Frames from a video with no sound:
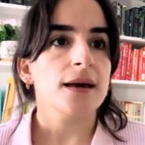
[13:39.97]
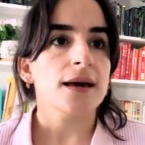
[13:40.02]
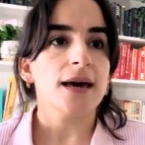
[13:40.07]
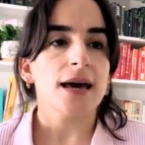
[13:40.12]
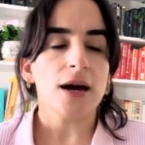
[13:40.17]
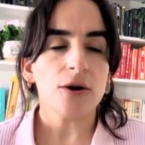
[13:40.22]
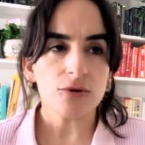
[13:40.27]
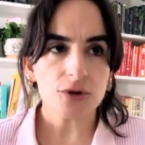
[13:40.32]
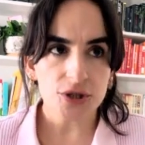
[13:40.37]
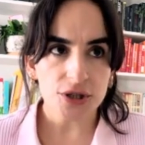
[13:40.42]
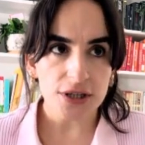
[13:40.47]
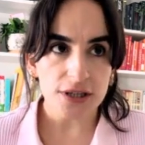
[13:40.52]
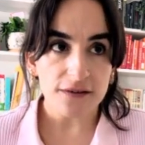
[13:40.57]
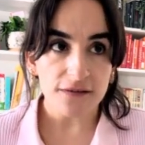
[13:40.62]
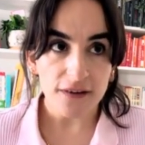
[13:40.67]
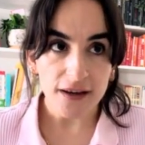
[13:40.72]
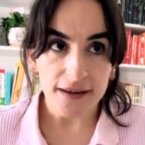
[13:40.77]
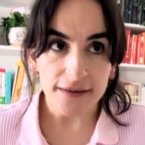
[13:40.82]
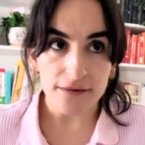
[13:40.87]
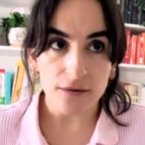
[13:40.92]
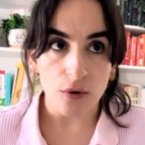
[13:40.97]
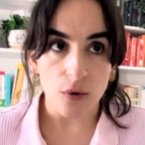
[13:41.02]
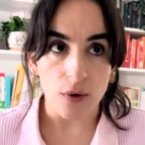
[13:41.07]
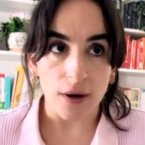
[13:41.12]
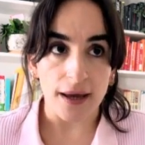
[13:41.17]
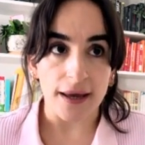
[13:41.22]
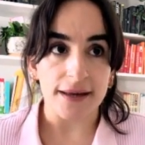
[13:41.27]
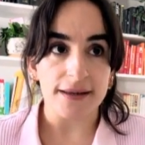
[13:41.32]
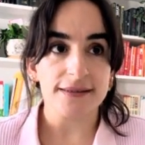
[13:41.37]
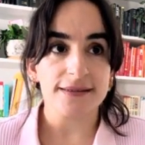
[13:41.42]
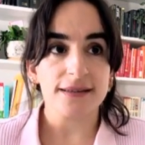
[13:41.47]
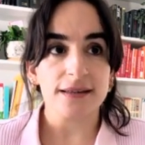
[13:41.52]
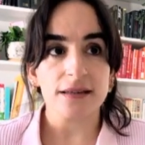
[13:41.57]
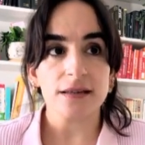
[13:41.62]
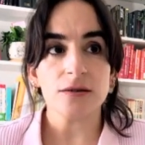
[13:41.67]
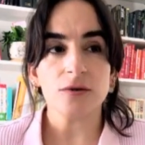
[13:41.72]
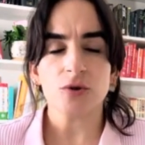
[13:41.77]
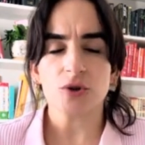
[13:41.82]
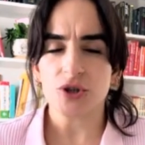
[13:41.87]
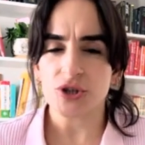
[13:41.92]
Aw shive dukhwe, is he
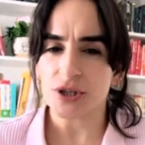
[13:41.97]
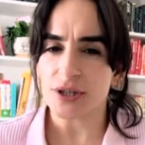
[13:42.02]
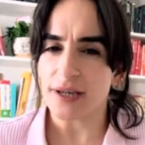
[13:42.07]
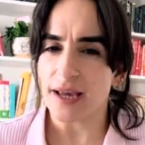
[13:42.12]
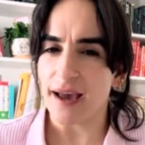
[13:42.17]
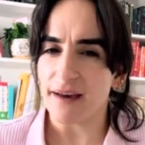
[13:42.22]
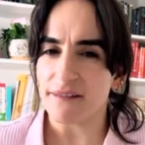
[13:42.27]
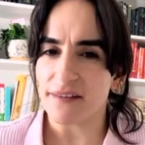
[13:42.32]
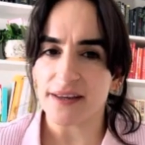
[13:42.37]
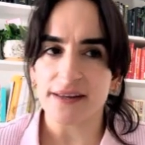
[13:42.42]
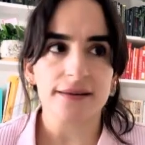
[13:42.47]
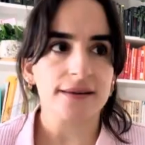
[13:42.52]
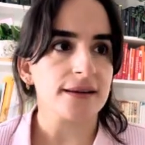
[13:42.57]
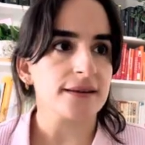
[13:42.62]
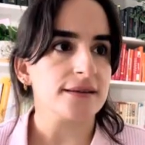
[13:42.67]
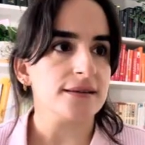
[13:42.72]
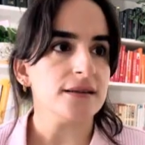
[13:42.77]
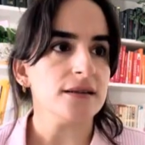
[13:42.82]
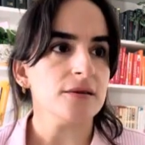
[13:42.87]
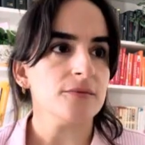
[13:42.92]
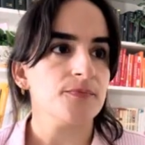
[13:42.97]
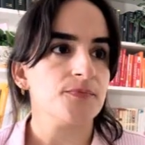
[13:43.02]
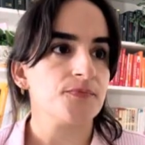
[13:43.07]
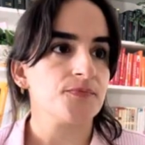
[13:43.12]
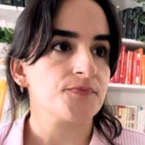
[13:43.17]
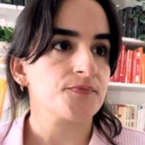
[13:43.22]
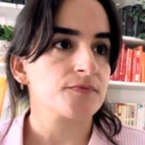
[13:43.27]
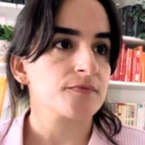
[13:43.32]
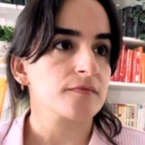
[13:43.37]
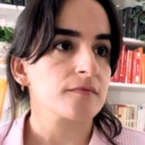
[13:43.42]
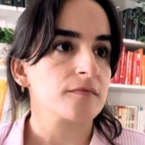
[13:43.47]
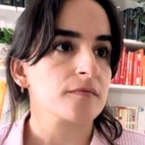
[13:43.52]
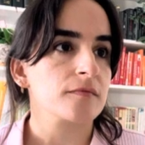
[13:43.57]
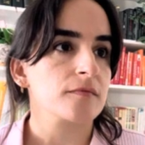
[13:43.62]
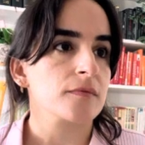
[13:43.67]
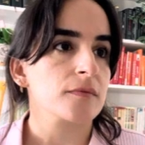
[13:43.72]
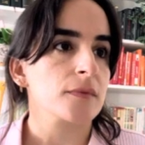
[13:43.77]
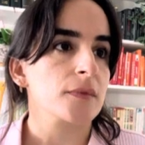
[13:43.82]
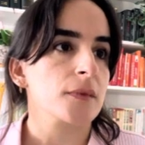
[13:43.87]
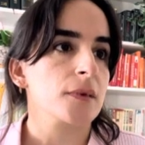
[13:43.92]
or she having dinner?
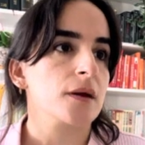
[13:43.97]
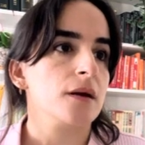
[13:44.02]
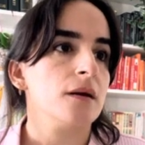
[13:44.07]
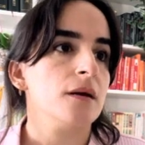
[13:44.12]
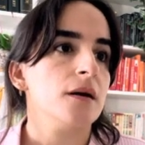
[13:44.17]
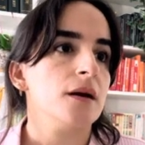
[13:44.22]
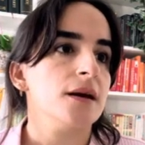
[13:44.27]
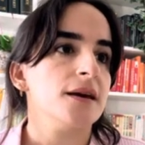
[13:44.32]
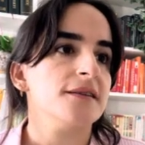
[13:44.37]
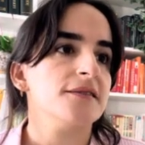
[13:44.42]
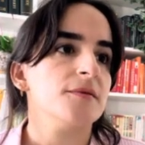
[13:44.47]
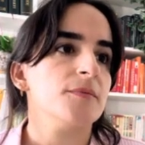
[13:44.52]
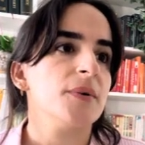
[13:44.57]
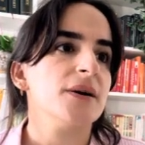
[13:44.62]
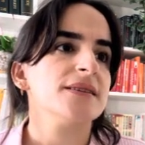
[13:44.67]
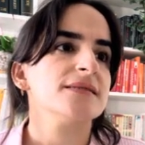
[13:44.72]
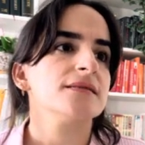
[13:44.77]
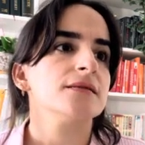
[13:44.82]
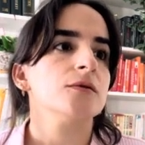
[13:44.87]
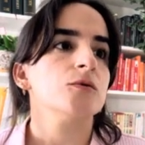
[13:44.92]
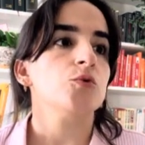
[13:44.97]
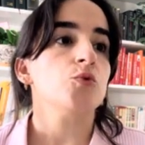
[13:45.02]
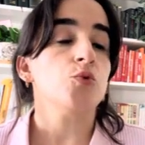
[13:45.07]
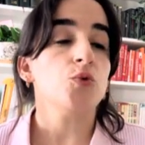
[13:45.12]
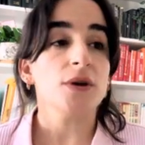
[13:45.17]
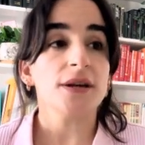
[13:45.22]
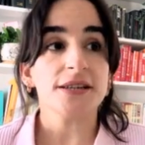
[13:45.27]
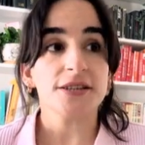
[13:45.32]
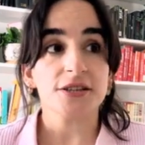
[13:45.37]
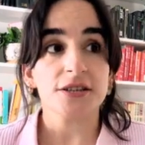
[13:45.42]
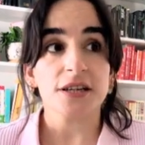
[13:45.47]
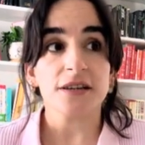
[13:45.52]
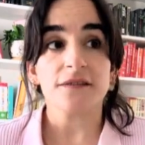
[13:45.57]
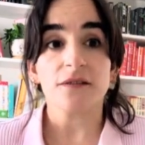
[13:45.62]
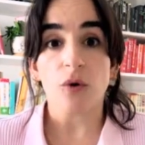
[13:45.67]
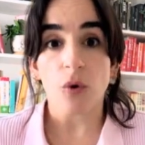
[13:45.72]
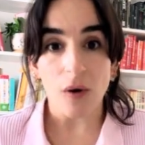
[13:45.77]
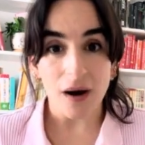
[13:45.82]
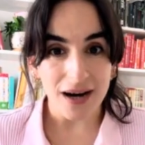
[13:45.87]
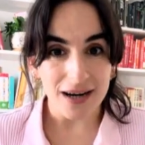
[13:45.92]
In the past, we
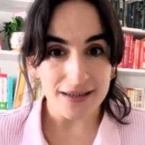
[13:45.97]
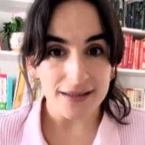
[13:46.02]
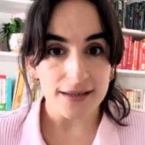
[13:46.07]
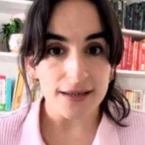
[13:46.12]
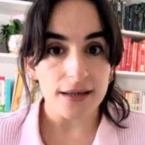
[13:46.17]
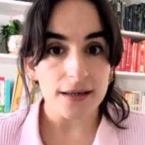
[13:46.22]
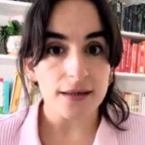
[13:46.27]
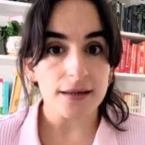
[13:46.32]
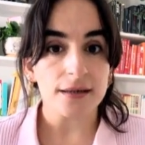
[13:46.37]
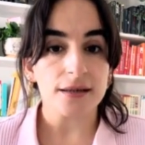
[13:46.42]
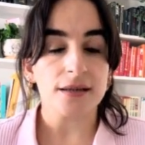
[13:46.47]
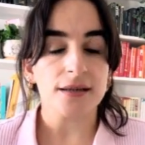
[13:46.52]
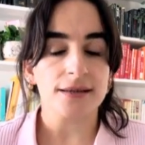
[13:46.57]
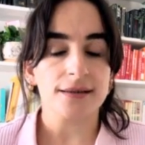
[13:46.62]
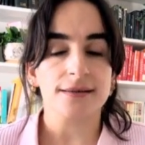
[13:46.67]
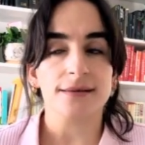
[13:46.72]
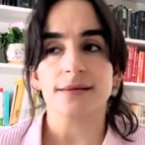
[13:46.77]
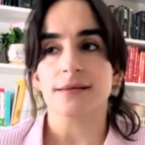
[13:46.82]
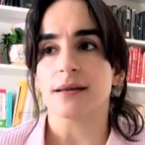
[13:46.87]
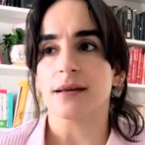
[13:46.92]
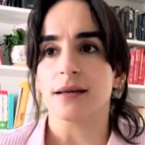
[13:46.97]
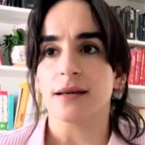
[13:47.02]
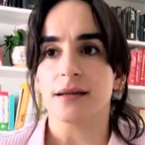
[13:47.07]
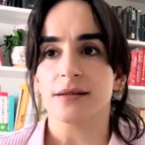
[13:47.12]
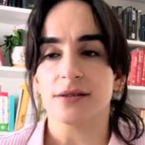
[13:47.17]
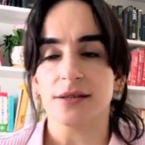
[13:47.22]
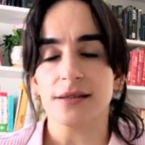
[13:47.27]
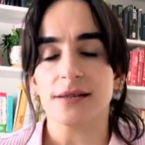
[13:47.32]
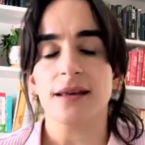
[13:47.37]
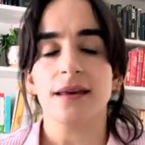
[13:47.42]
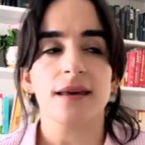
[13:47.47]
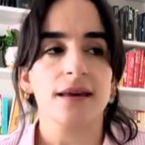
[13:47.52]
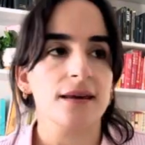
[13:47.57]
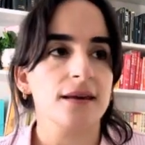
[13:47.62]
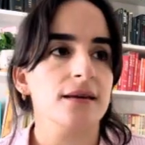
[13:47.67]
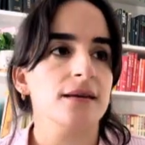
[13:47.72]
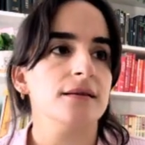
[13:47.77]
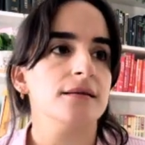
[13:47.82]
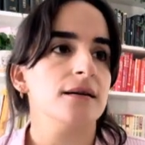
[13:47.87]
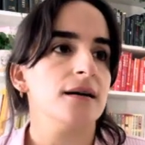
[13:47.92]
shivkhwar is did
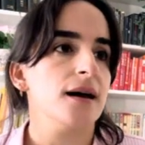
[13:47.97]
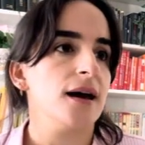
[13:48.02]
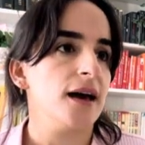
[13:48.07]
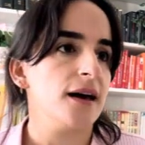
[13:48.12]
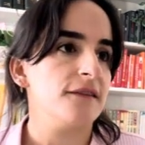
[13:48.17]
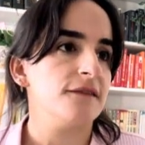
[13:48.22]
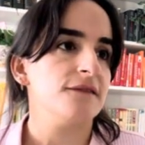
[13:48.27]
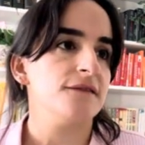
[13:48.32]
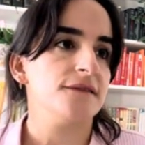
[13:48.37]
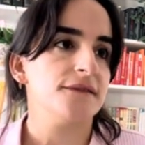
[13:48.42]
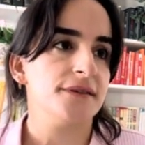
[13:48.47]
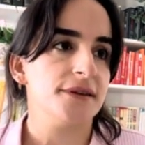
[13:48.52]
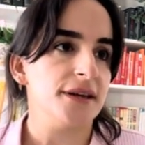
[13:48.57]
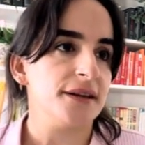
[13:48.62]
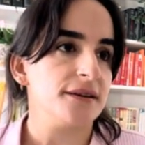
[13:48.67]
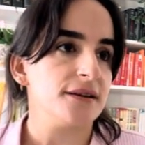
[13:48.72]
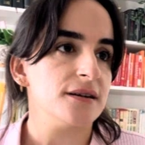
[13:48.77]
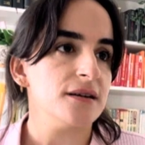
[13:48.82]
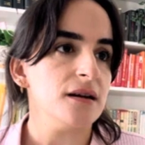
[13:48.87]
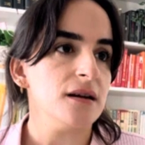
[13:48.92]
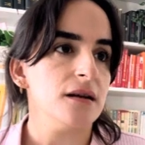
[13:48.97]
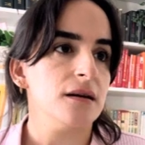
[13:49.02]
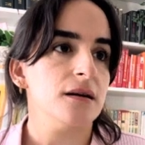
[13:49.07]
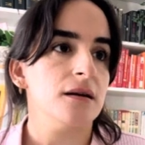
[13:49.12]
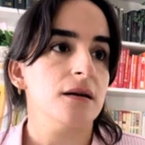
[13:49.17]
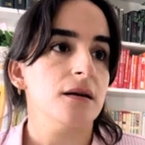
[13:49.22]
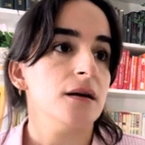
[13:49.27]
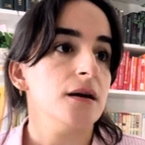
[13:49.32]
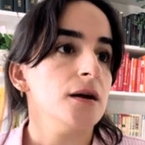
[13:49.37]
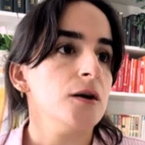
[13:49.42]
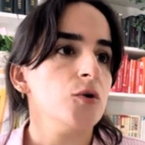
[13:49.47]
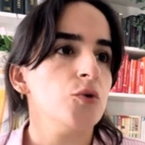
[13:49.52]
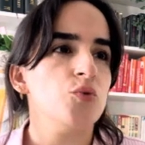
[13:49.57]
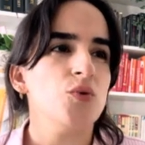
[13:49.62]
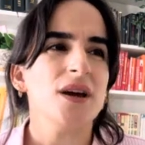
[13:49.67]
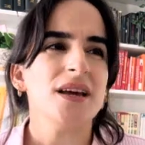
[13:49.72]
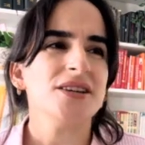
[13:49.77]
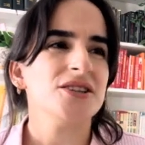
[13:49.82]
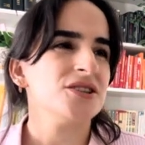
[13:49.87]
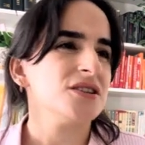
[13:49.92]
he have dinner?
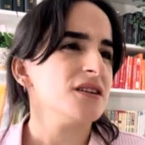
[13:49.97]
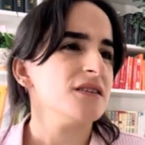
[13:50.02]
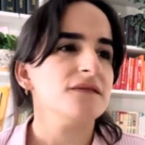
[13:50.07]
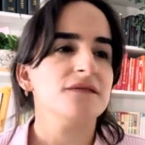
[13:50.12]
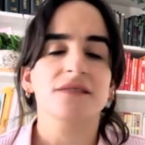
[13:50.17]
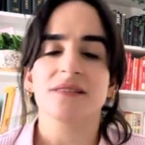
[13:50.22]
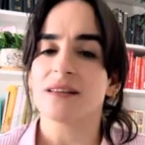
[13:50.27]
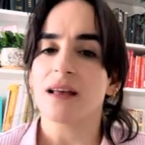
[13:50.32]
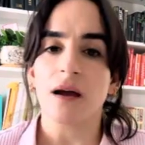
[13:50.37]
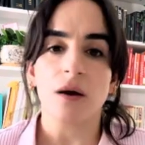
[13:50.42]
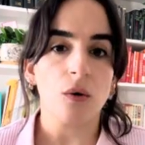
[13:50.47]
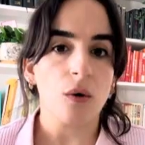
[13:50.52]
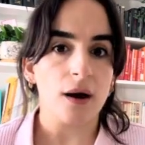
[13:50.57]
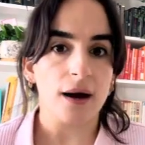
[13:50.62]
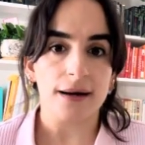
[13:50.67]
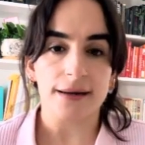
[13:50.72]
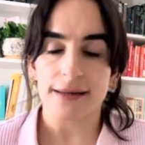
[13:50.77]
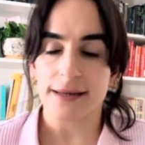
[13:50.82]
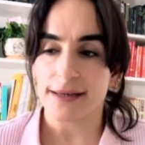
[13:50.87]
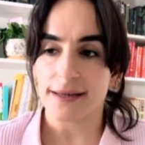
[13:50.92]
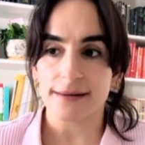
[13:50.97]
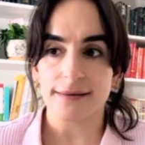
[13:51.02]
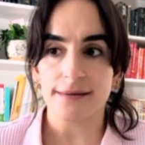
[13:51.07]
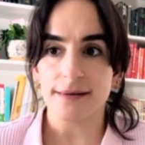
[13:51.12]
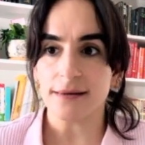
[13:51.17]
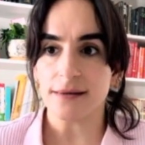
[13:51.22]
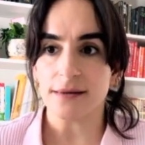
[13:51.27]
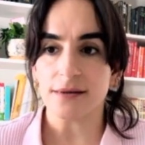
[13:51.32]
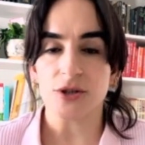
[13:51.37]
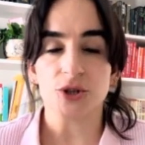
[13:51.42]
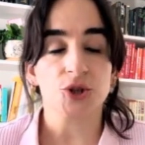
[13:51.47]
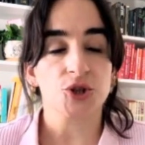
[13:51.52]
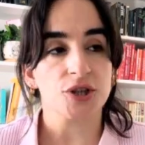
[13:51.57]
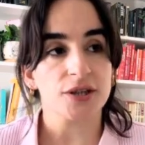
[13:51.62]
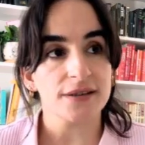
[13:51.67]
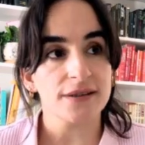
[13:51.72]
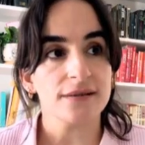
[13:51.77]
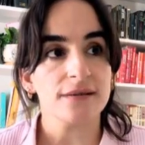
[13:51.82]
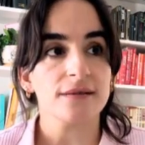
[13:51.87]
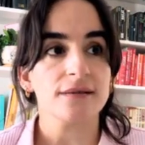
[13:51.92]
We shiv nakhwar, she
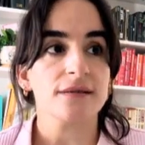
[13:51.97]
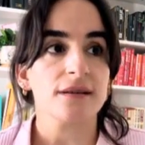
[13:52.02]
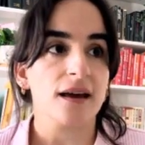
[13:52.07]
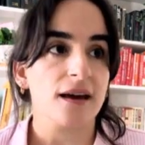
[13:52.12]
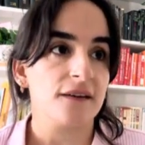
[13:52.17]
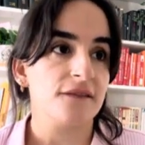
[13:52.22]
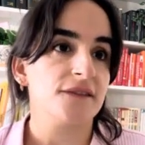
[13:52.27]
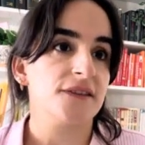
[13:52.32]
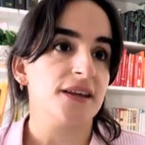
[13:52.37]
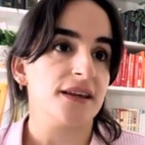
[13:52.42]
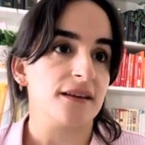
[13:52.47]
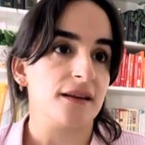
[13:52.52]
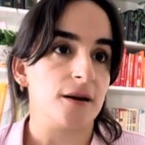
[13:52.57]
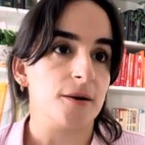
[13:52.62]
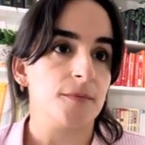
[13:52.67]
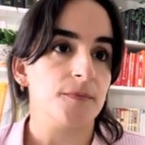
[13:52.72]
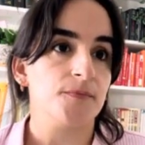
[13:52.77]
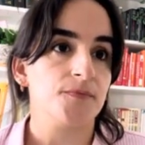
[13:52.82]
didn't have dinner.